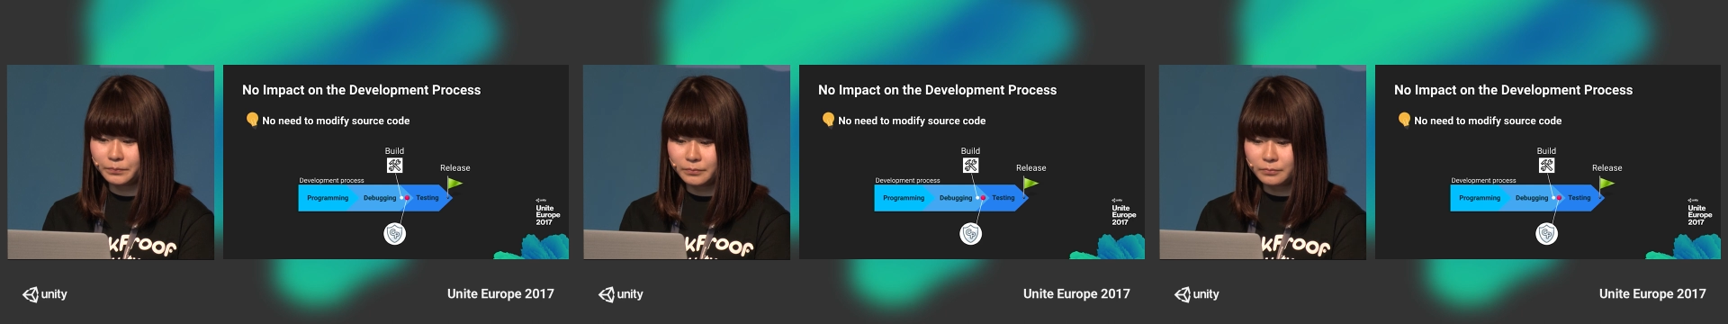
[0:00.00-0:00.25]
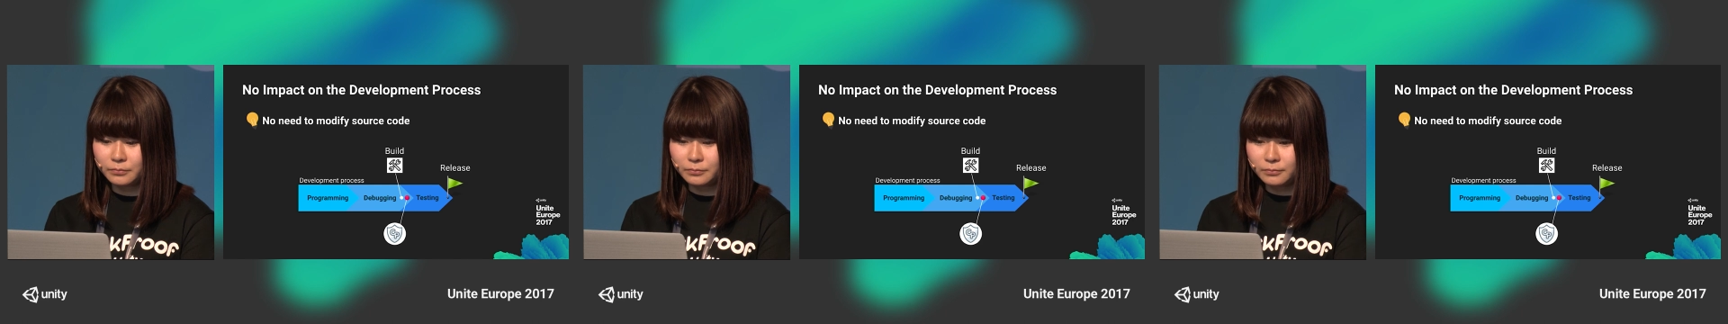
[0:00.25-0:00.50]

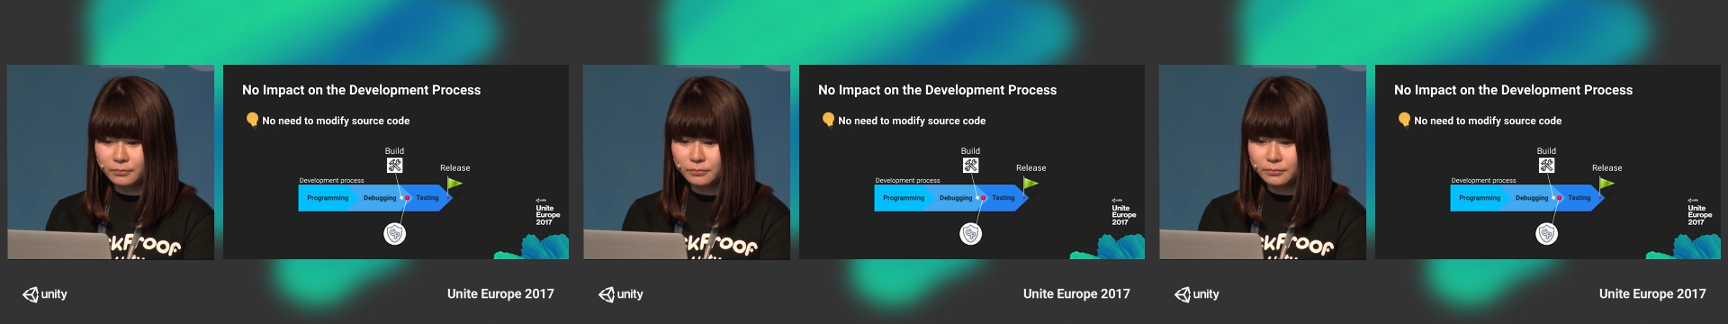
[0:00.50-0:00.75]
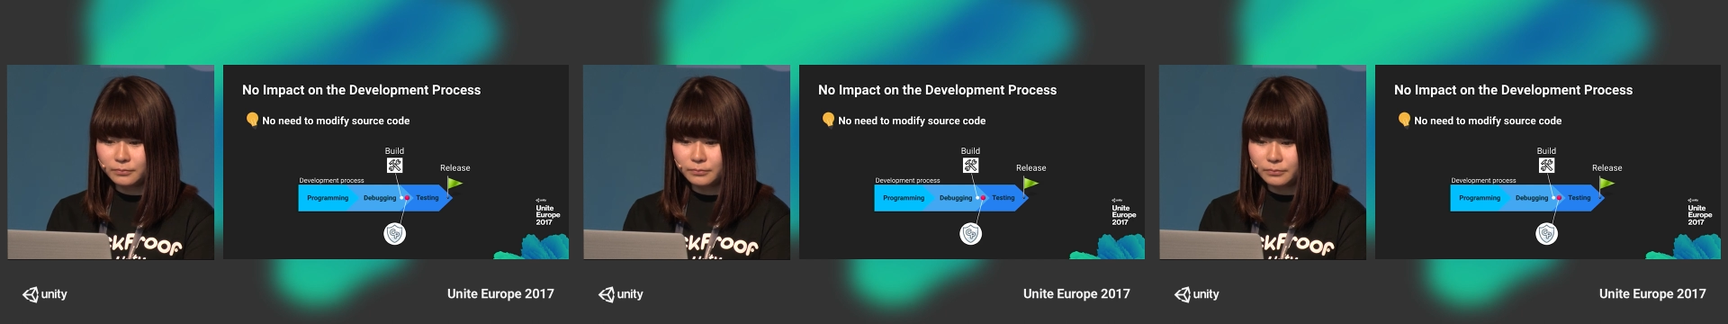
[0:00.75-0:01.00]

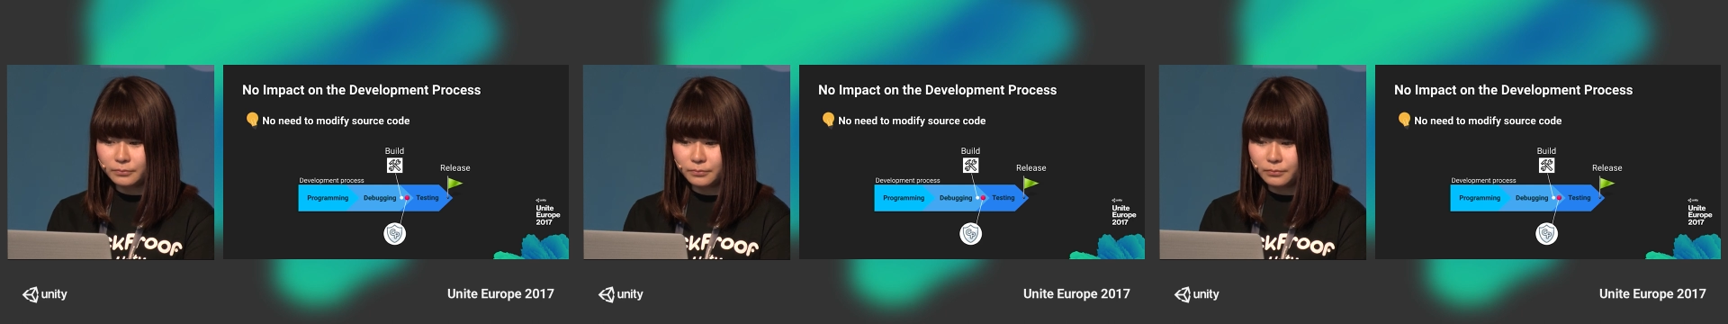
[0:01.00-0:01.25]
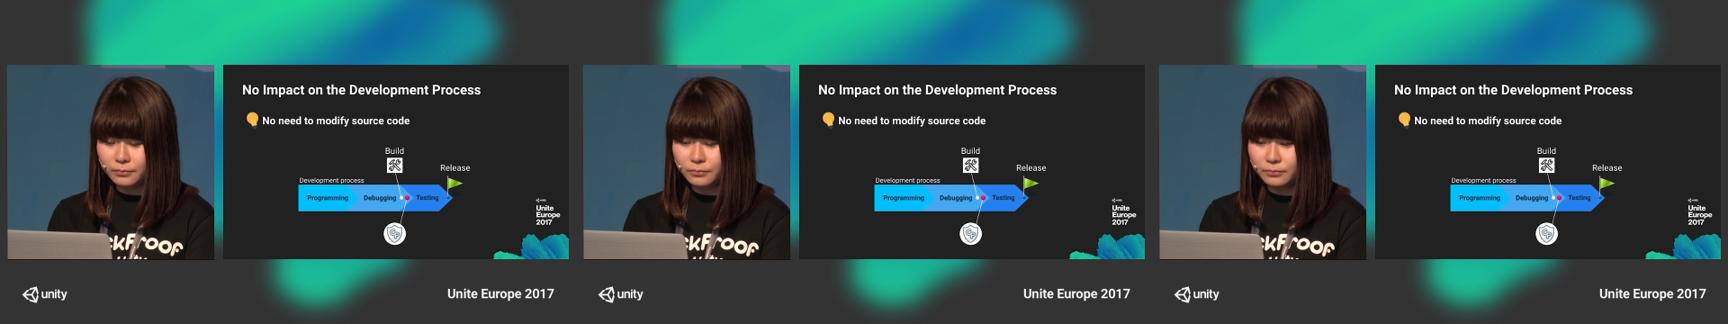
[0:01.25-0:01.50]

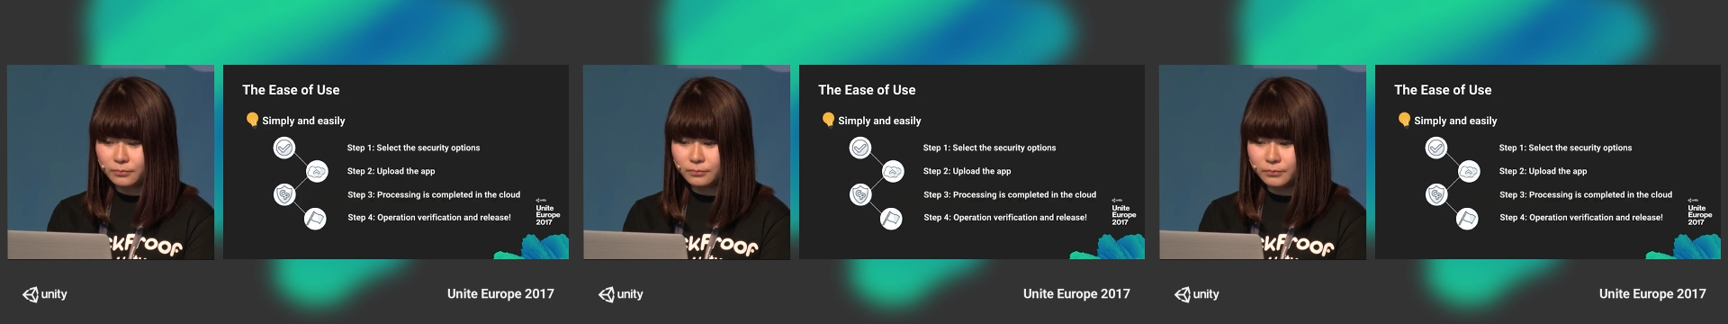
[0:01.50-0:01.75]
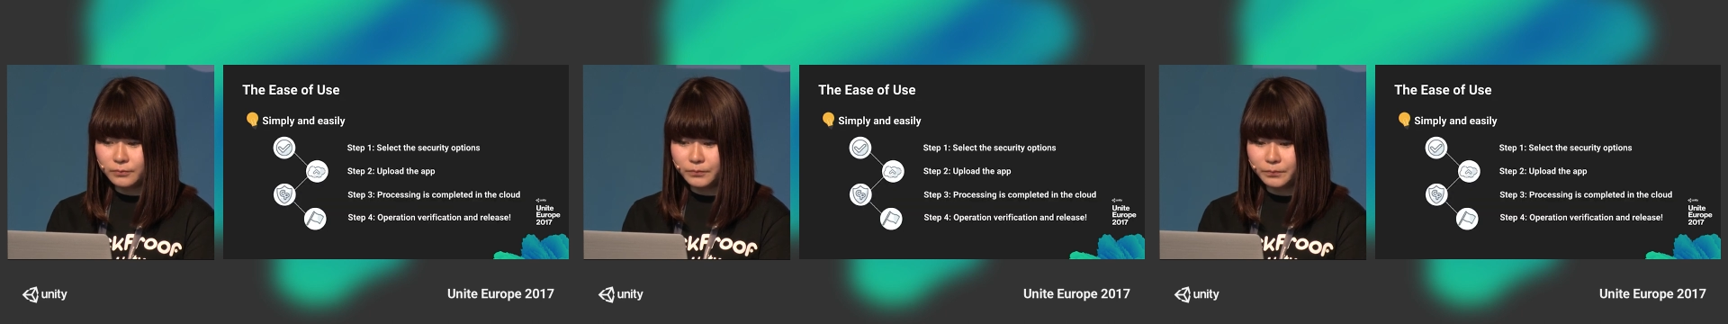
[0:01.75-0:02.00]

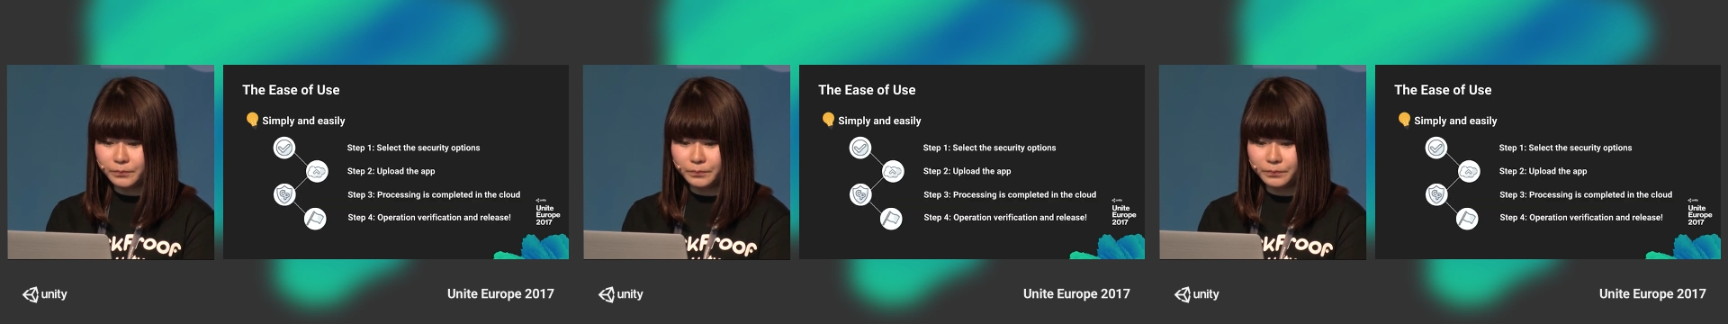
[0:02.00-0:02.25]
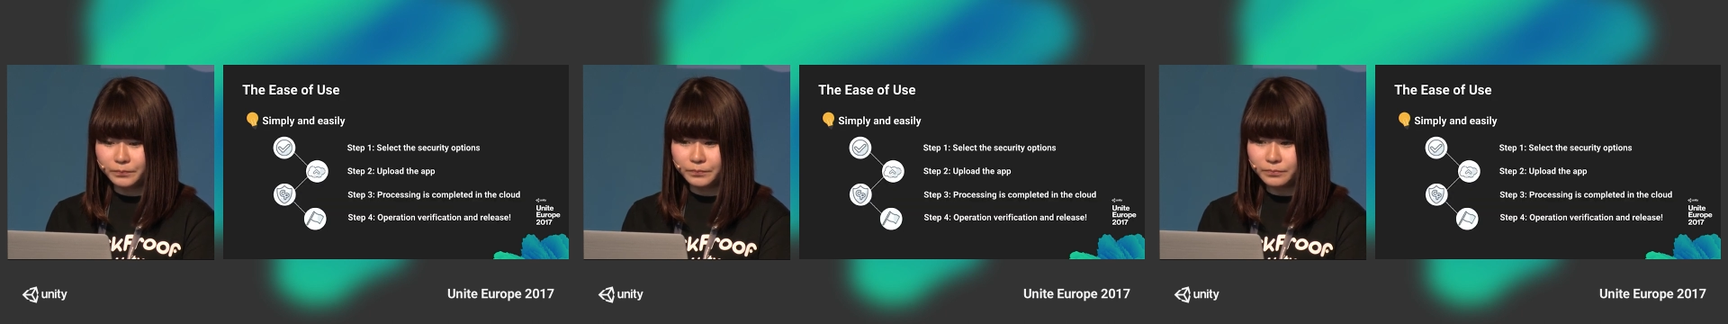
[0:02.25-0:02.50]

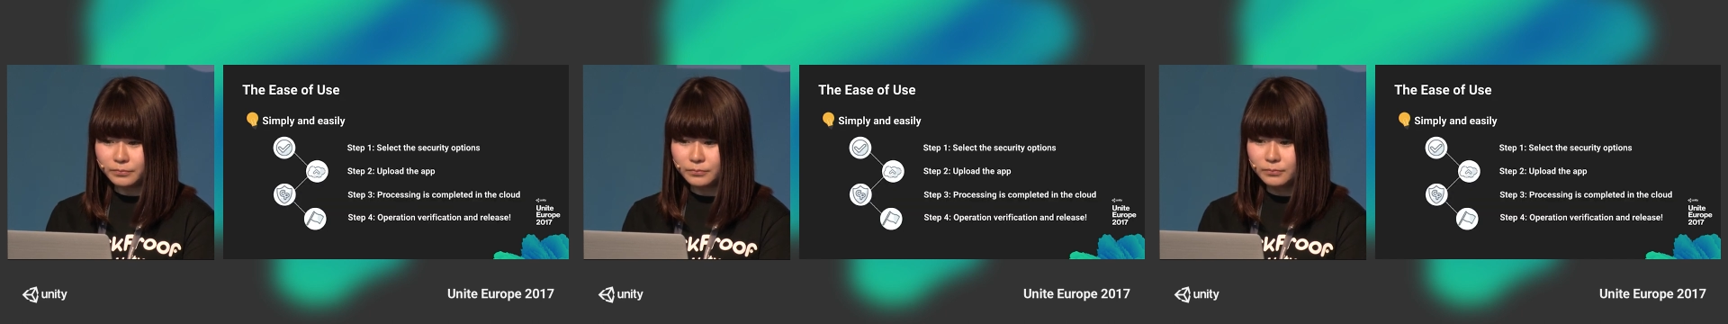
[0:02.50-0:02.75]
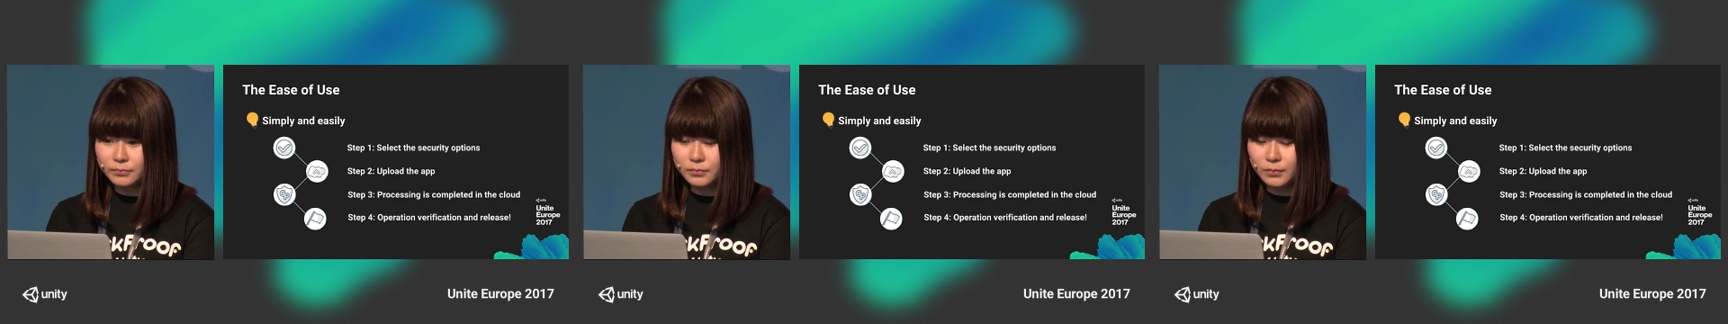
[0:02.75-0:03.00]

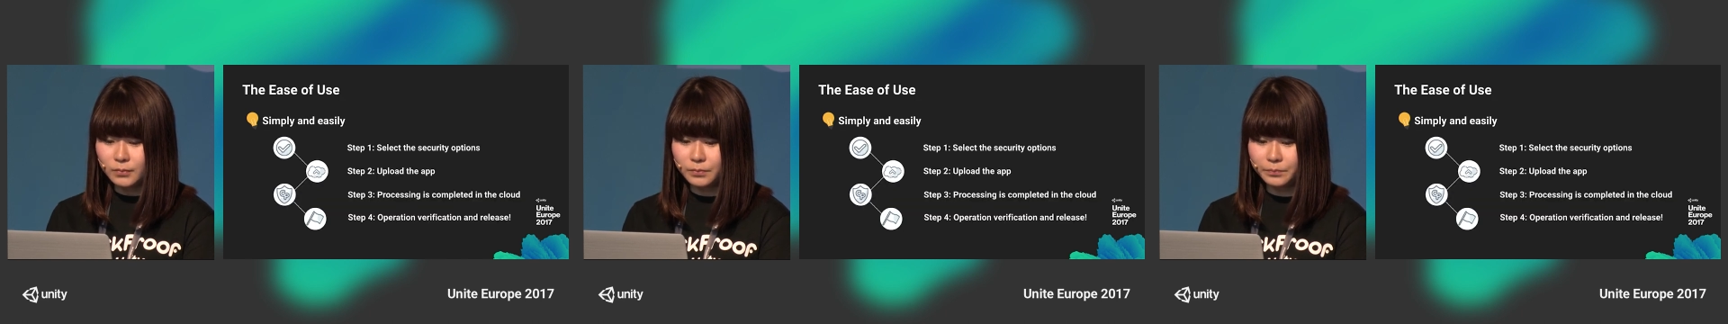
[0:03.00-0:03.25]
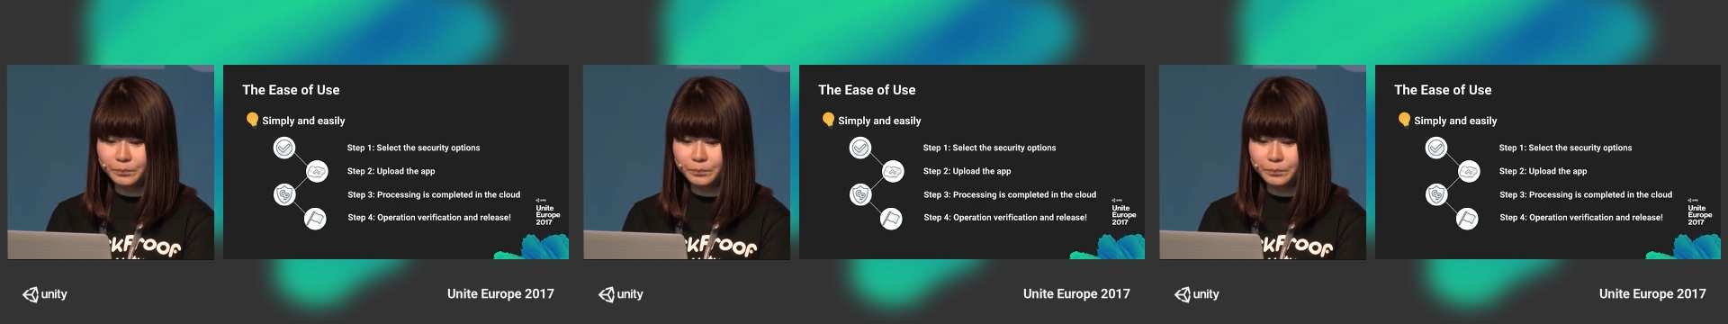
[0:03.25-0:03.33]
No one is speaking in this clip.